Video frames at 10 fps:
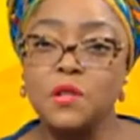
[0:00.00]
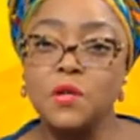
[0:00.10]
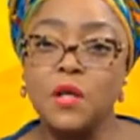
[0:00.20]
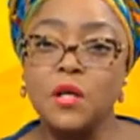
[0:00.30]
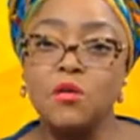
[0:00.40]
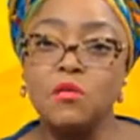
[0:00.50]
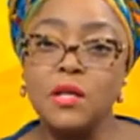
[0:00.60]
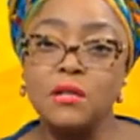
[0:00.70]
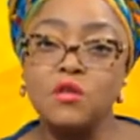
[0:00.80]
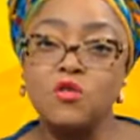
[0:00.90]
to
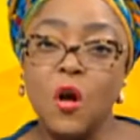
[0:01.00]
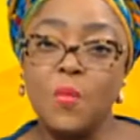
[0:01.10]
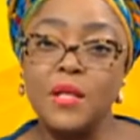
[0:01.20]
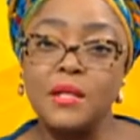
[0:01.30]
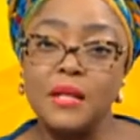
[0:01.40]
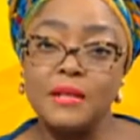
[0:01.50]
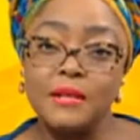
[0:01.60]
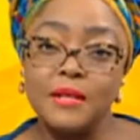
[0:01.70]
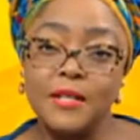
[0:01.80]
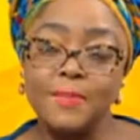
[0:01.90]
increase the job
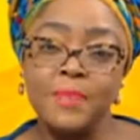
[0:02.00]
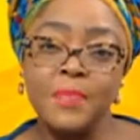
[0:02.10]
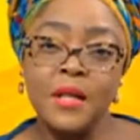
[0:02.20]
intensity.